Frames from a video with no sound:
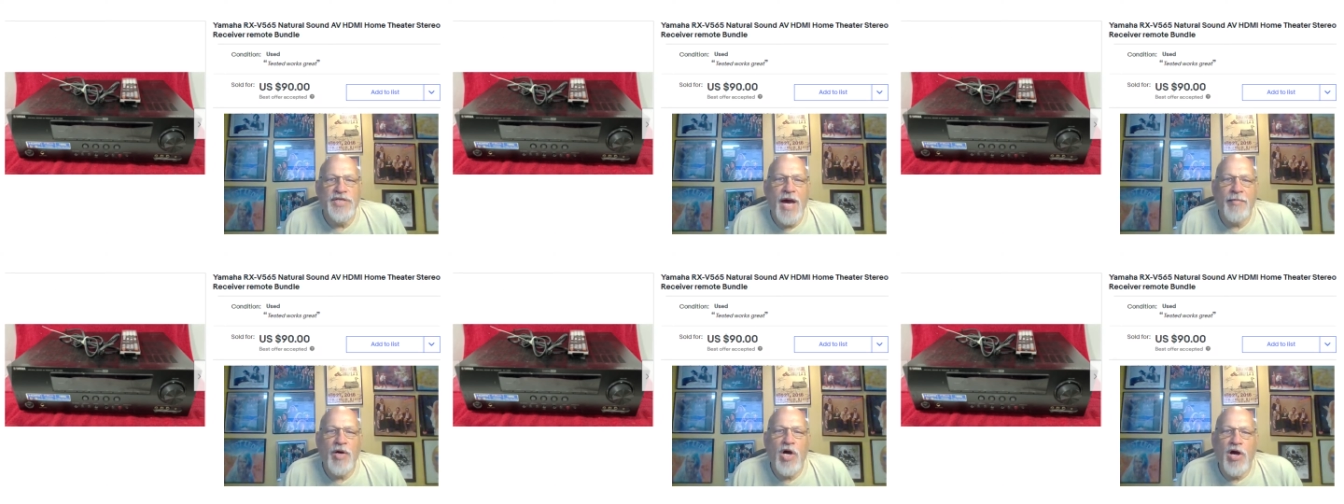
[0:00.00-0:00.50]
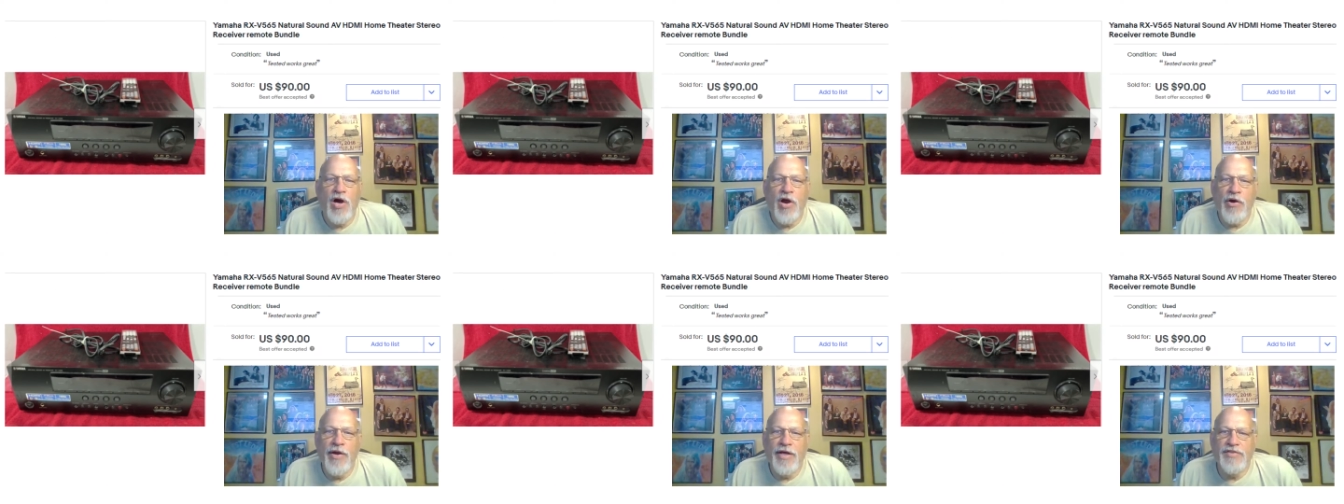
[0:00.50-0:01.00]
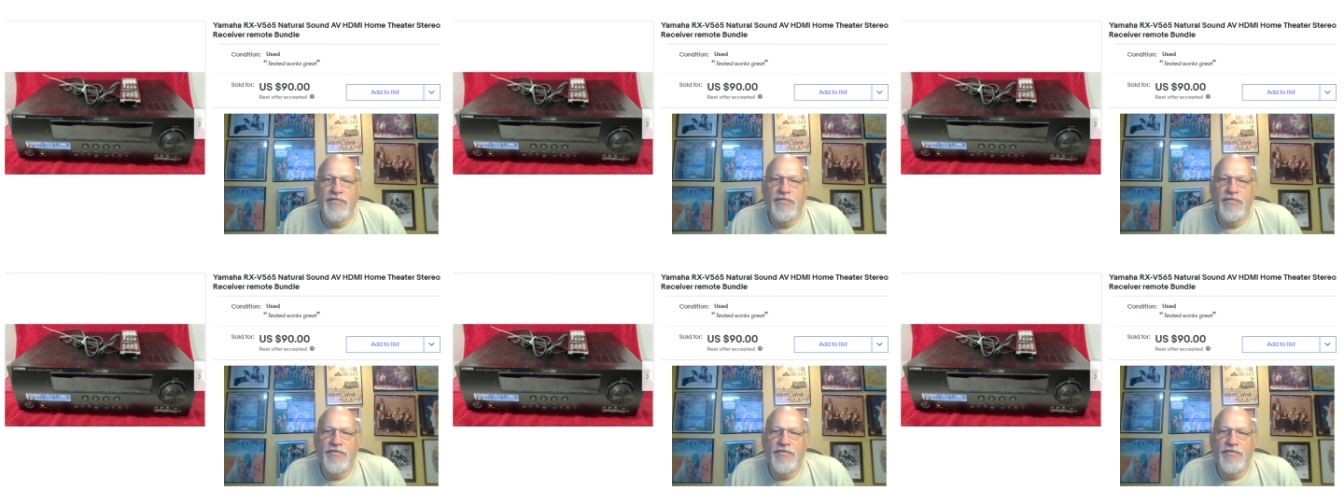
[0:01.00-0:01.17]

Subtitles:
Yamaha RX